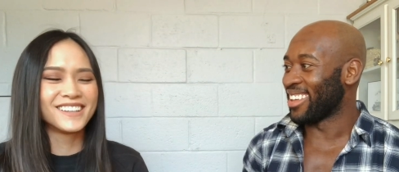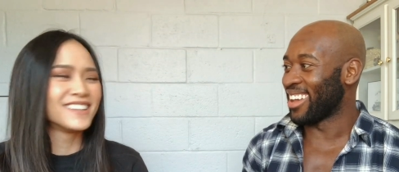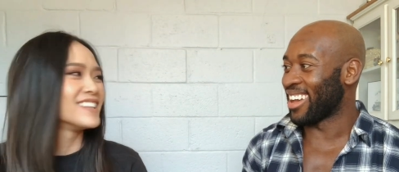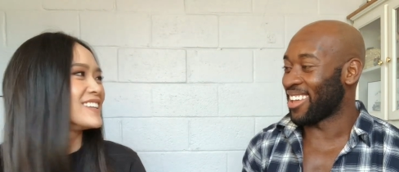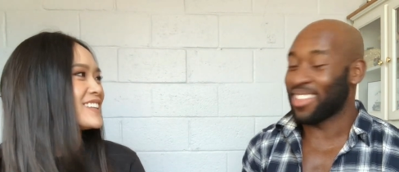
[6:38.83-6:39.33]

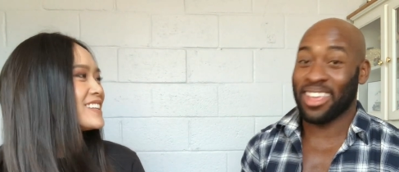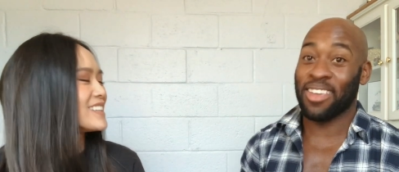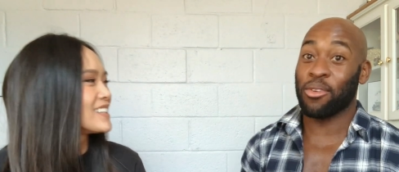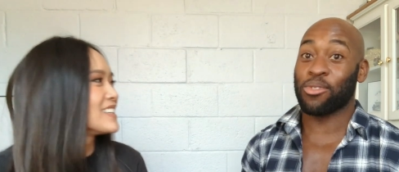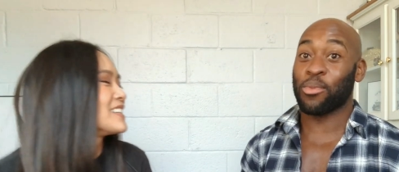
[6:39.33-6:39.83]
Speaker 1: I think
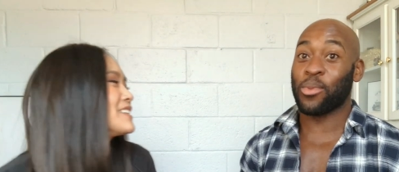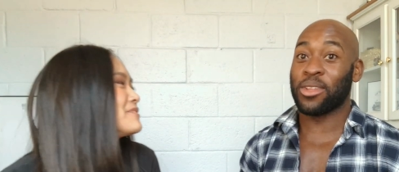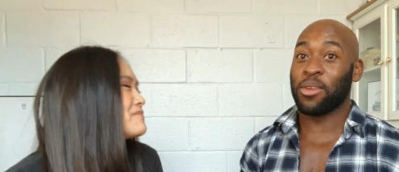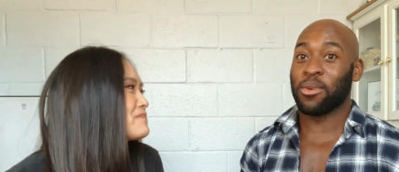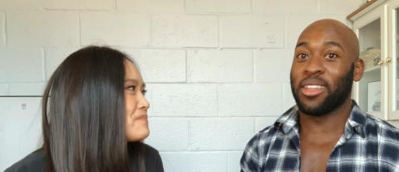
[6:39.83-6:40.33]
it was
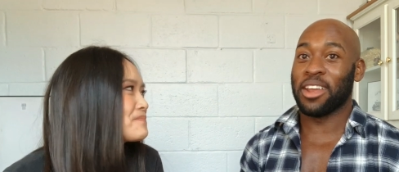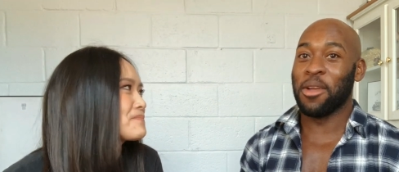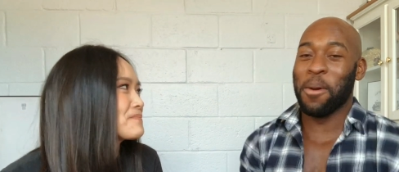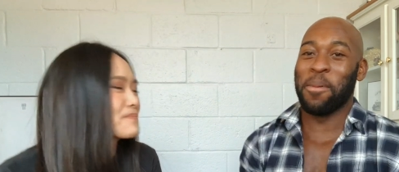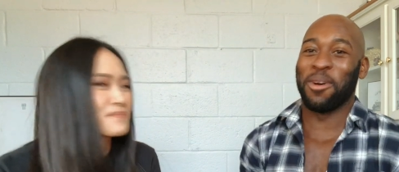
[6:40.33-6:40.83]
really
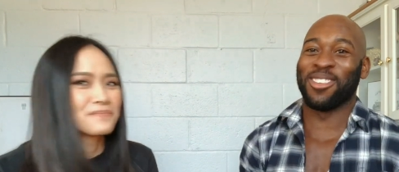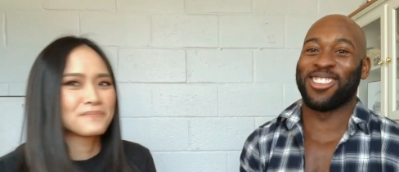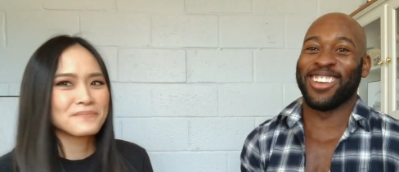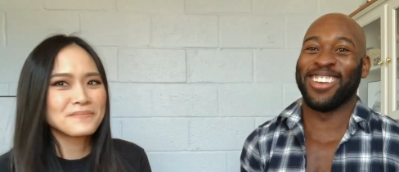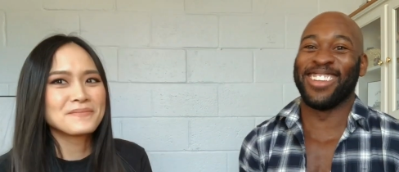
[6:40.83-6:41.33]

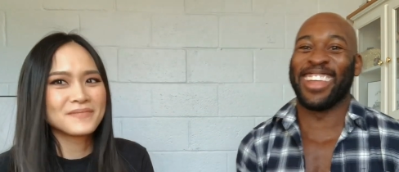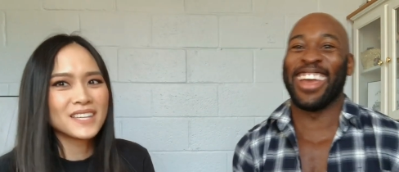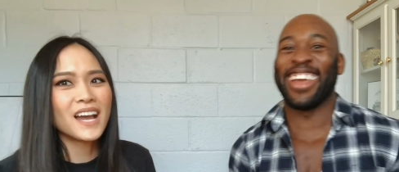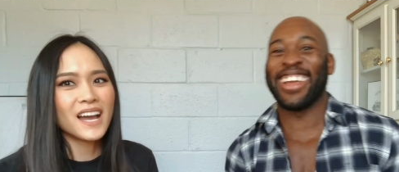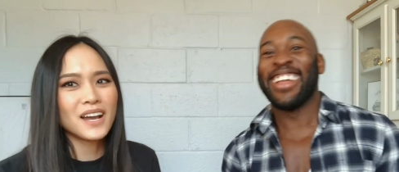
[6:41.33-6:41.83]
relatable too.
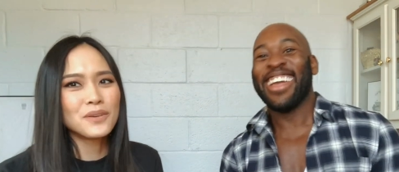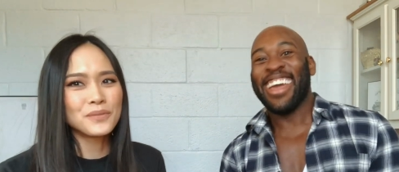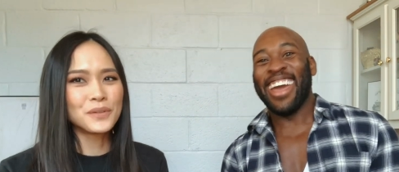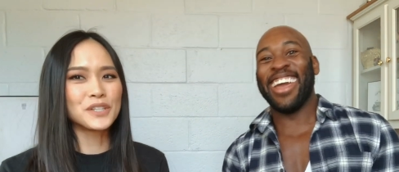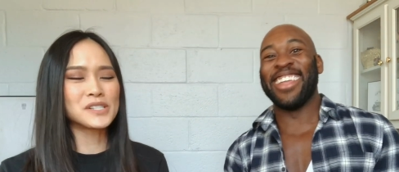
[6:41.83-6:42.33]
Like, yeah,
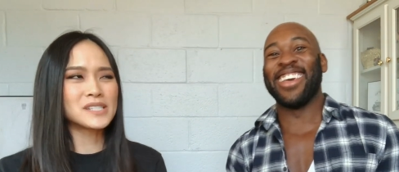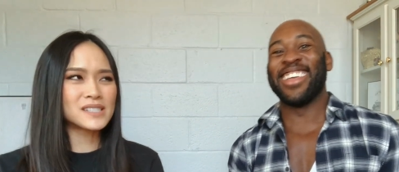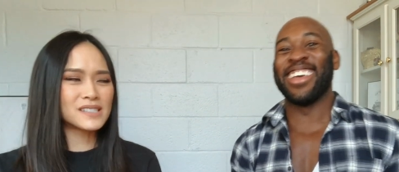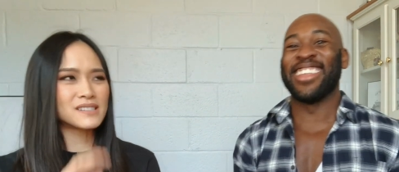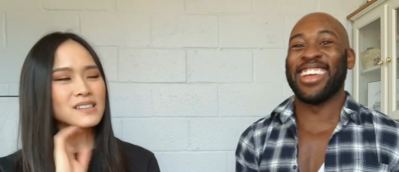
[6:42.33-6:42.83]

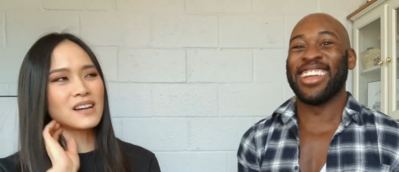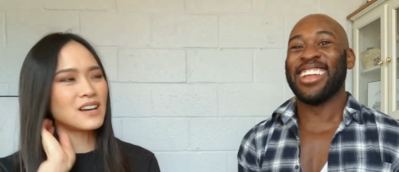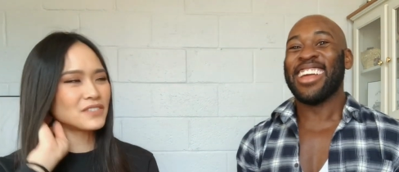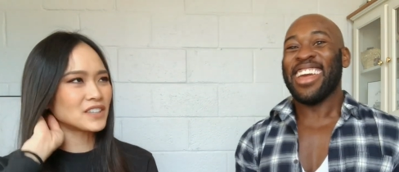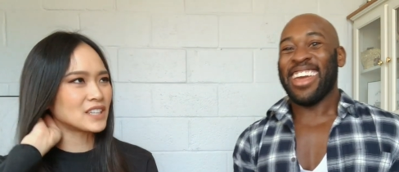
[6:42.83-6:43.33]

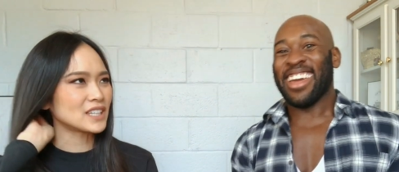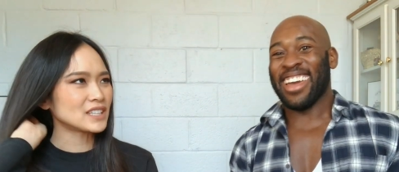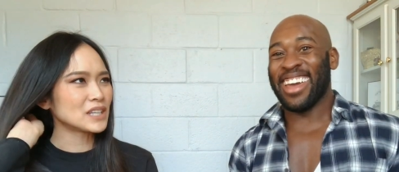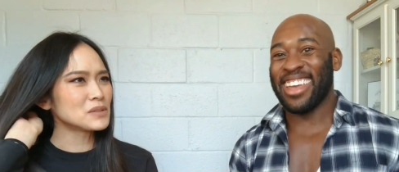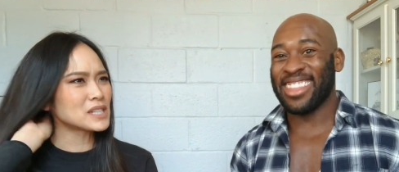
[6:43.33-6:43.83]
not doing
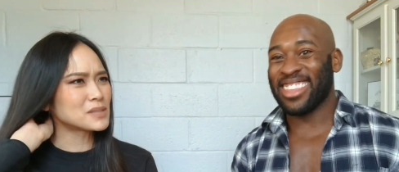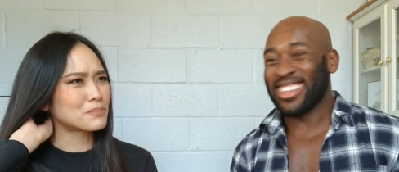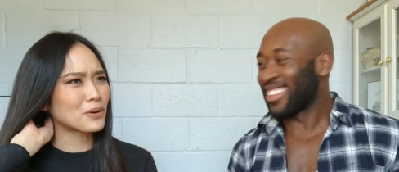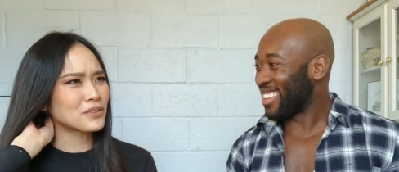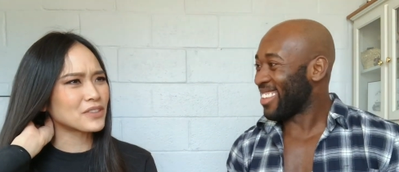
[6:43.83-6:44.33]
it. It was and, his
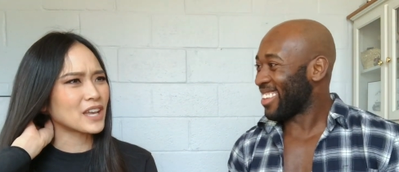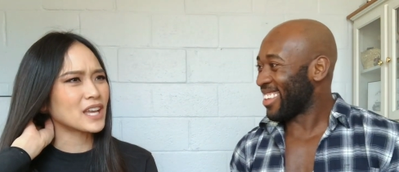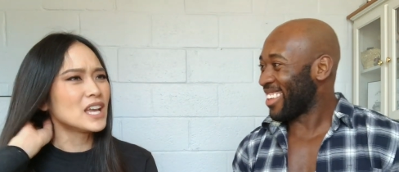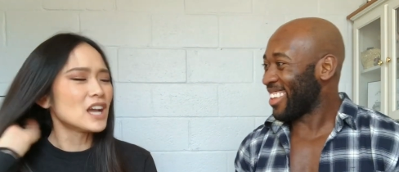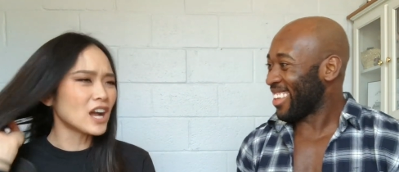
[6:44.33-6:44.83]

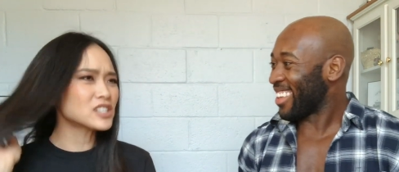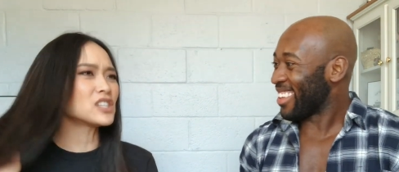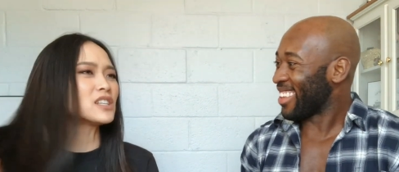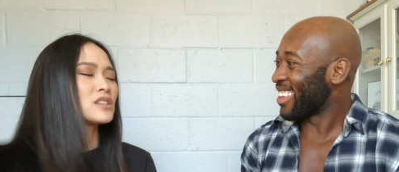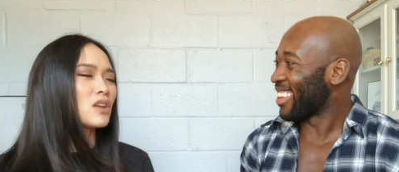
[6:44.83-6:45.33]
Speaker 2: birthday.
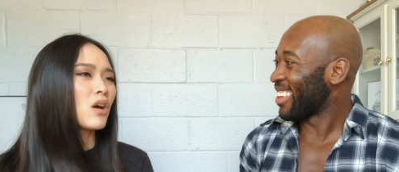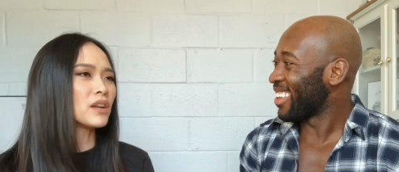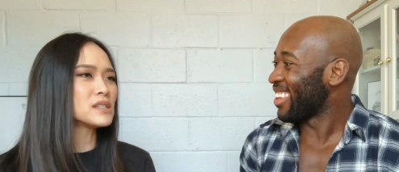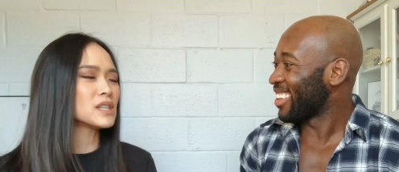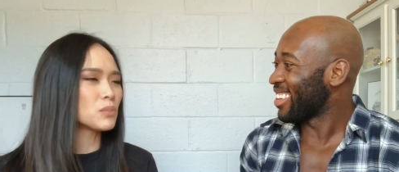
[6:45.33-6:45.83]
Actually, no,
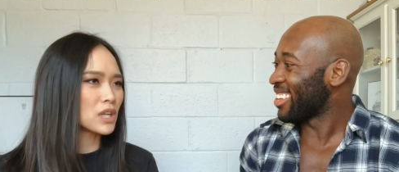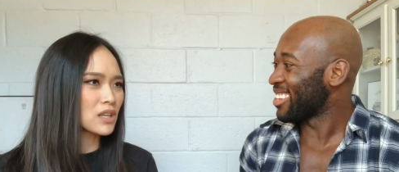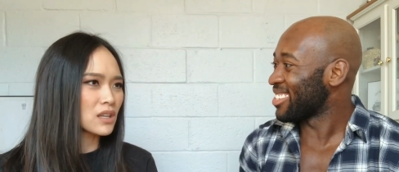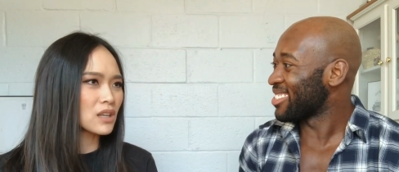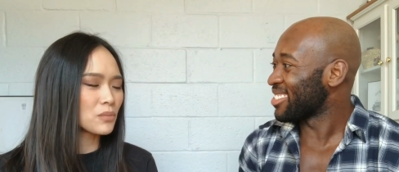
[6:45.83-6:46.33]
honestly, when
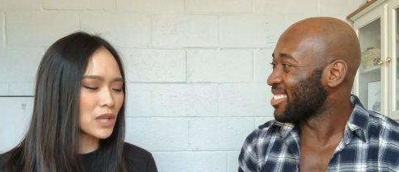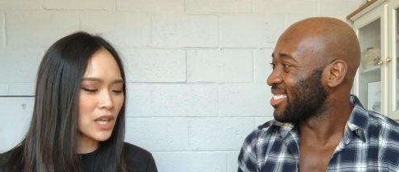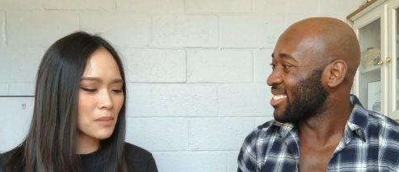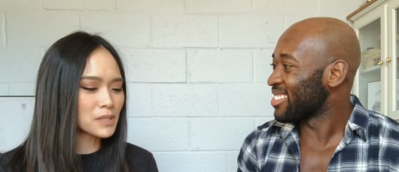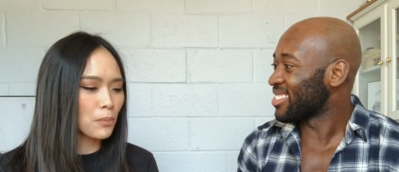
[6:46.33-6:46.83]
it, when
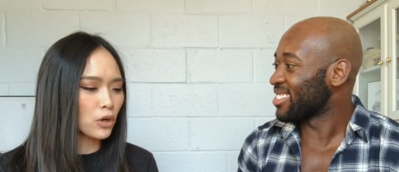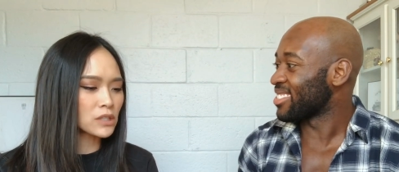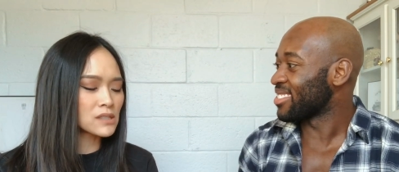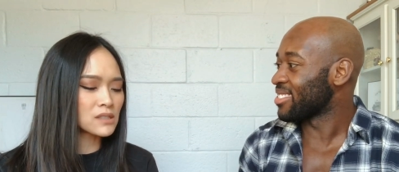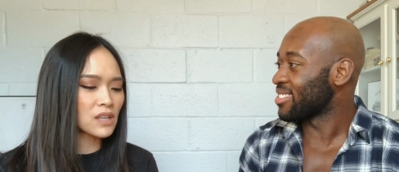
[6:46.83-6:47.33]
it comes to
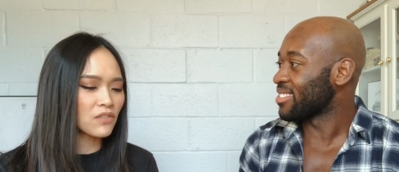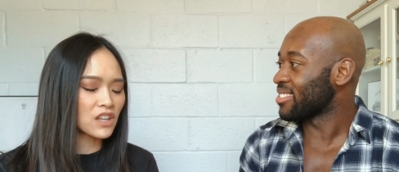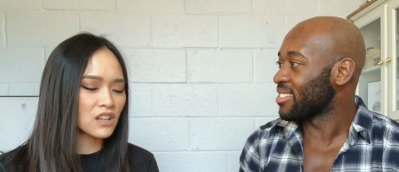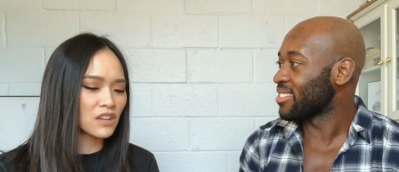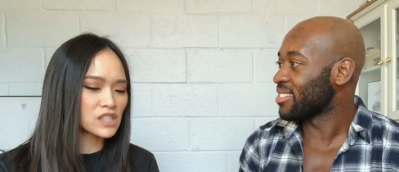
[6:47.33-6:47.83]
parties and stuff,
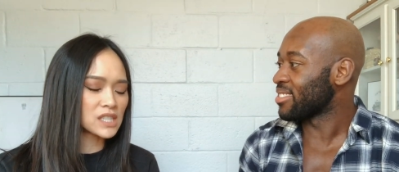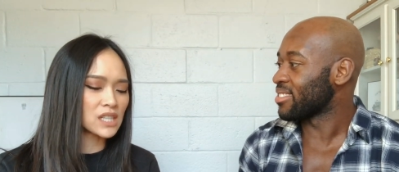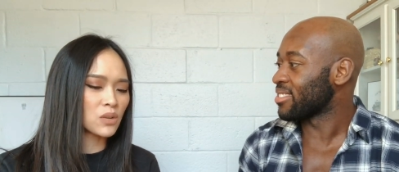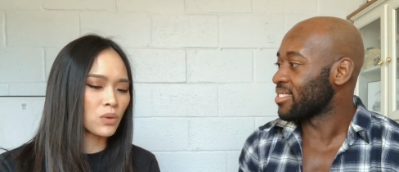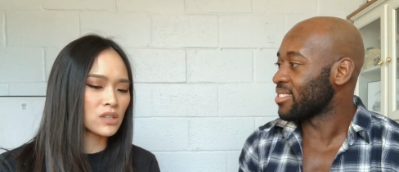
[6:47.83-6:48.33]
and I've just
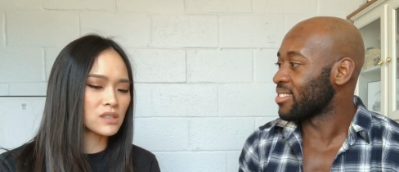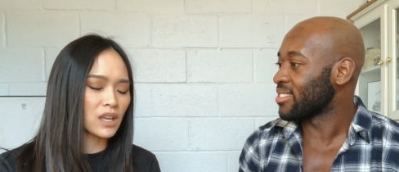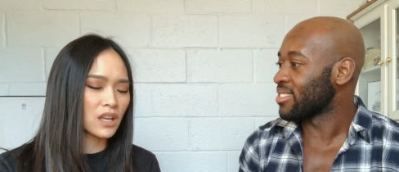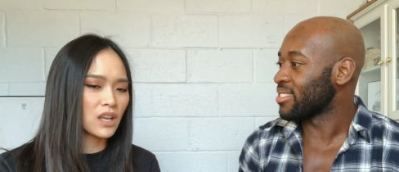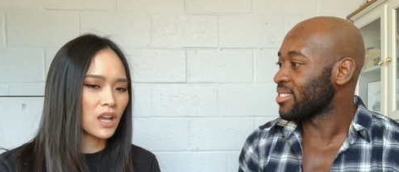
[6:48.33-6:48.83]
seen it where it's
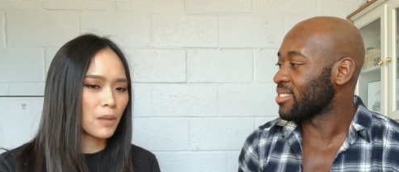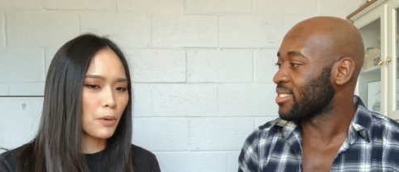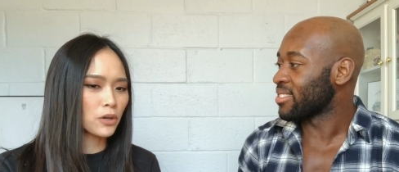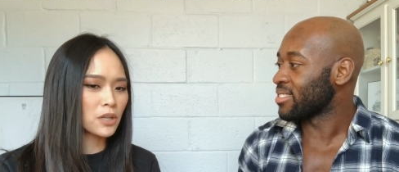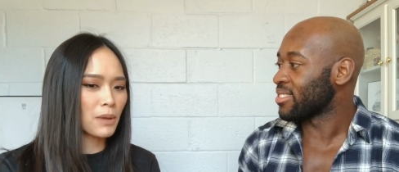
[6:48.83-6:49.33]
like a
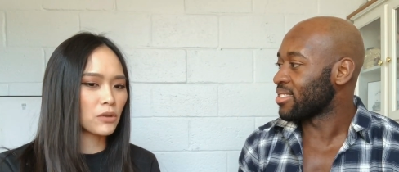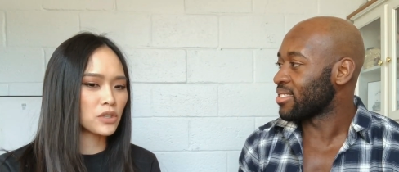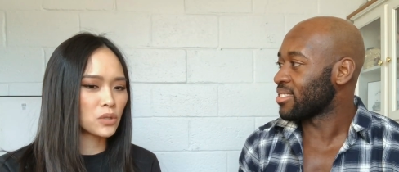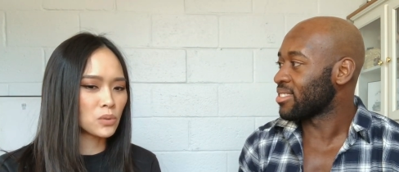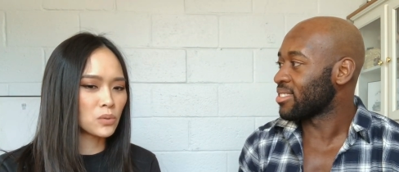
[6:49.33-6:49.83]
party about you,